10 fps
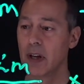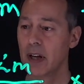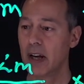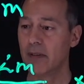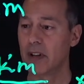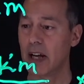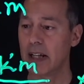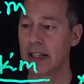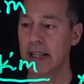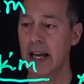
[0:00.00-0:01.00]
I've
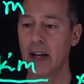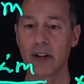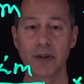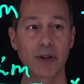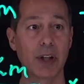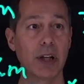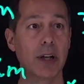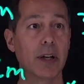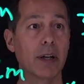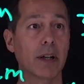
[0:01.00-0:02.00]
got gallons
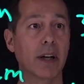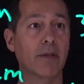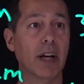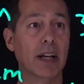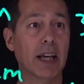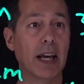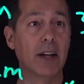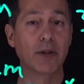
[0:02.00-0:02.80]
here, and I've got gallons